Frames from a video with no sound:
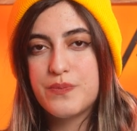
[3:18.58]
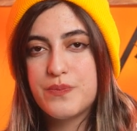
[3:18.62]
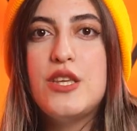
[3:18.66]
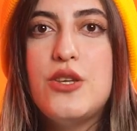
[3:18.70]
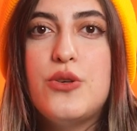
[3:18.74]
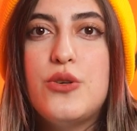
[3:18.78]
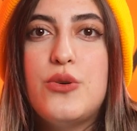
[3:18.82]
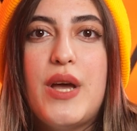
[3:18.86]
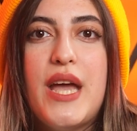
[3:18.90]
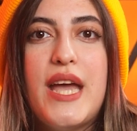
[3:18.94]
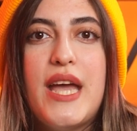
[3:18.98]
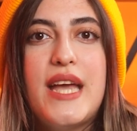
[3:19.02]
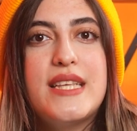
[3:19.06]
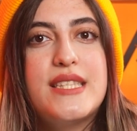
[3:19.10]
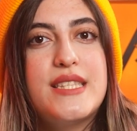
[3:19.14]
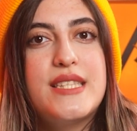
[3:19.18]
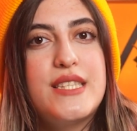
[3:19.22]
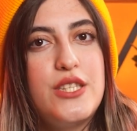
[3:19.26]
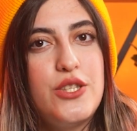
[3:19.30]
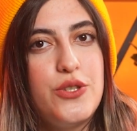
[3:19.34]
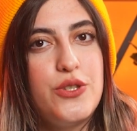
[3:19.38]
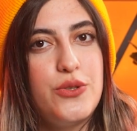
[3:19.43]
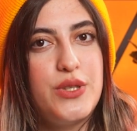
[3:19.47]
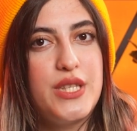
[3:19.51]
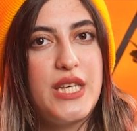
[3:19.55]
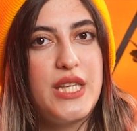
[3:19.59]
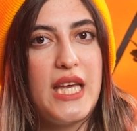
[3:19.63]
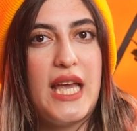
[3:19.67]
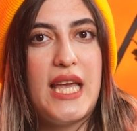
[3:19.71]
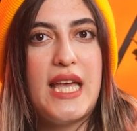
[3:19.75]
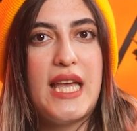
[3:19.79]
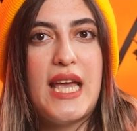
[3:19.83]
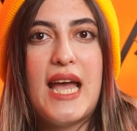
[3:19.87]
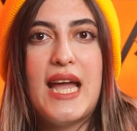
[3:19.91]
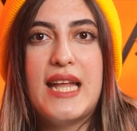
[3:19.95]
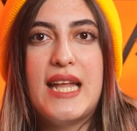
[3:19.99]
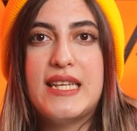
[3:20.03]
US,
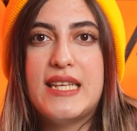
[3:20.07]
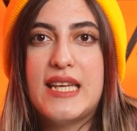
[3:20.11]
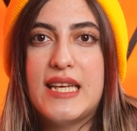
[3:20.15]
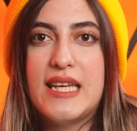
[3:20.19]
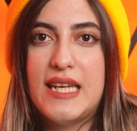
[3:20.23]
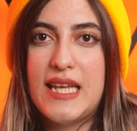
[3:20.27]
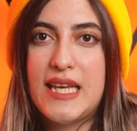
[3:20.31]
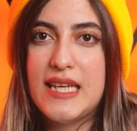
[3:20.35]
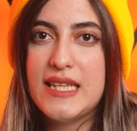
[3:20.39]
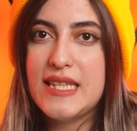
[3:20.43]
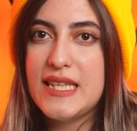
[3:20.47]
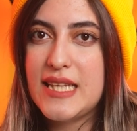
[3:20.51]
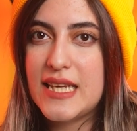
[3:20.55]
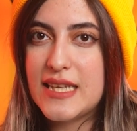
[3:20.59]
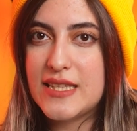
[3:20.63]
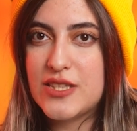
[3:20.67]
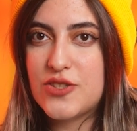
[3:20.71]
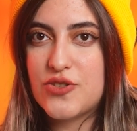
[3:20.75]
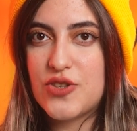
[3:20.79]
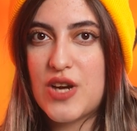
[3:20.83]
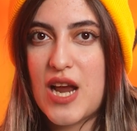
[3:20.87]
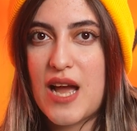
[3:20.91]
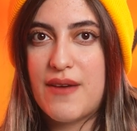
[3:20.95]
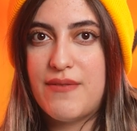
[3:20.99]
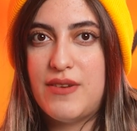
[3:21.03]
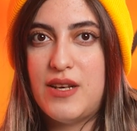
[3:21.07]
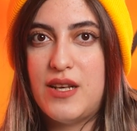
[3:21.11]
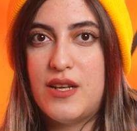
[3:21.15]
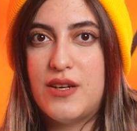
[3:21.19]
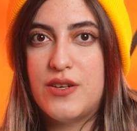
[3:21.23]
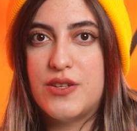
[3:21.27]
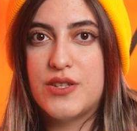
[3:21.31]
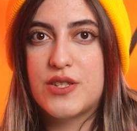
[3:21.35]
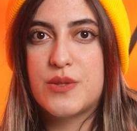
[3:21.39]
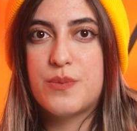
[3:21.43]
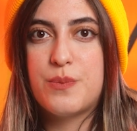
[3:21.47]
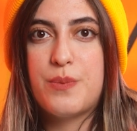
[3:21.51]
UK and Canadian
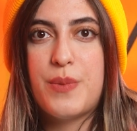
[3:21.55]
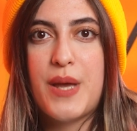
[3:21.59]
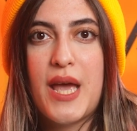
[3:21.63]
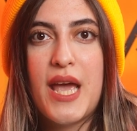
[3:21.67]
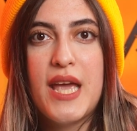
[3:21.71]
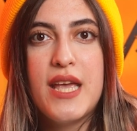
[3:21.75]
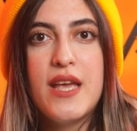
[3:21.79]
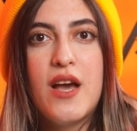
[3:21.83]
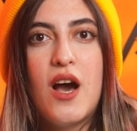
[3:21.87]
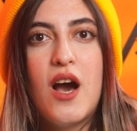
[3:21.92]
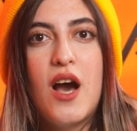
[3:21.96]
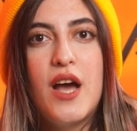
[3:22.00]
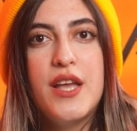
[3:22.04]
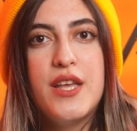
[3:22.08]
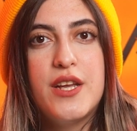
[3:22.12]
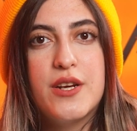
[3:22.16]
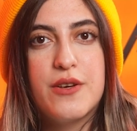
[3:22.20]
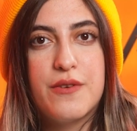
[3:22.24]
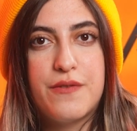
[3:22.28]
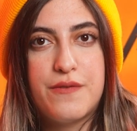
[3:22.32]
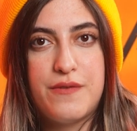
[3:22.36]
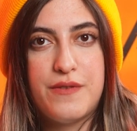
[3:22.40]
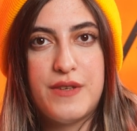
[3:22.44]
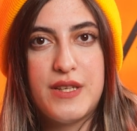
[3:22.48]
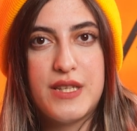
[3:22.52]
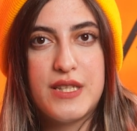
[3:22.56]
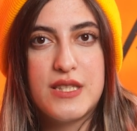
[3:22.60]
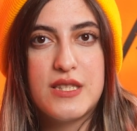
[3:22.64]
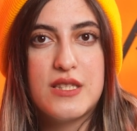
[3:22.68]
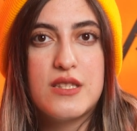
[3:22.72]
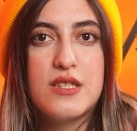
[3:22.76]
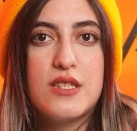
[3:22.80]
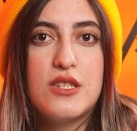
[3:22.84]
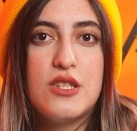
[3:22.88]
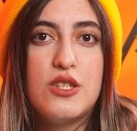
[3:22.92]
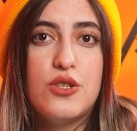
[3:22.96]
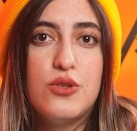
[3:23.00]
travelers pay higher fees
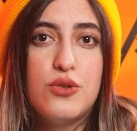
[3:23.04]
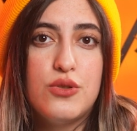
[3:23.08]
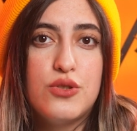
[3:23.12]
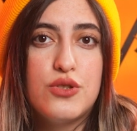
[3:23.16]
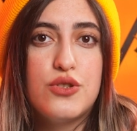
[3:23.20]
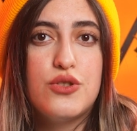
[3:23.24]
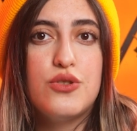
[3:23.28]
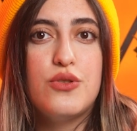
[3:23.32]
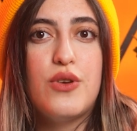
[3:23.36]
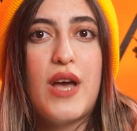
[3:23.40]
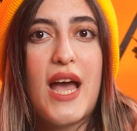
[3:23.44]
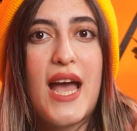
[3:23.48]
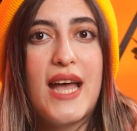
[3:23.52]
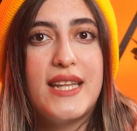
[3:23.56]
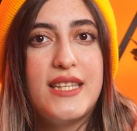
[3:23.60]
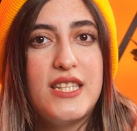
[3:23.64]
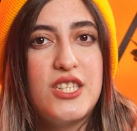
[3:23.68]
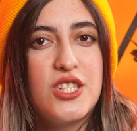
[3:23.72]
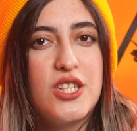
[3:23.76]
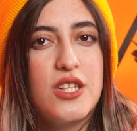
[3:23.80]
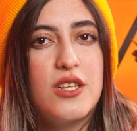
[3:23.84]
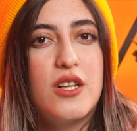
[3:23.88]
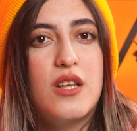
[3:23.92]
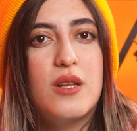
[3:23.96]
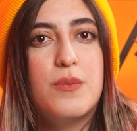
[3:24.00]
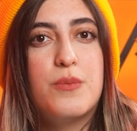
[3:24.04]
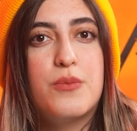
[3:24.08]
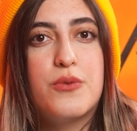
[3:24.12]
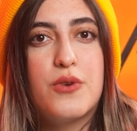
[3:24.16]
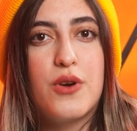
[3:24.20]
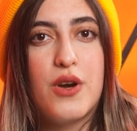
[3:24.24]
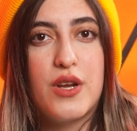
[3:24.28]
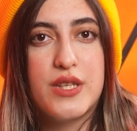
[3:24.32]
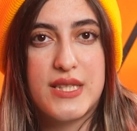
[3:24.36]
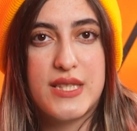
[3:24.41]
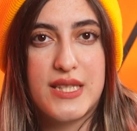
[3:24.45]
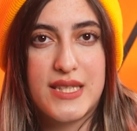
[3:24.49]
due to additional
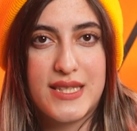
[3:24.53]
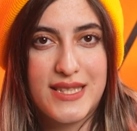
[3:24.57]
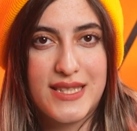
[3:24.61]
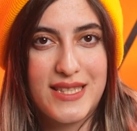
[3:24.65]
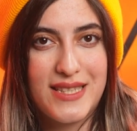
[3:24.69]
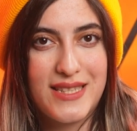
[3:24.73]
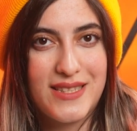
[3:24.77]
processing.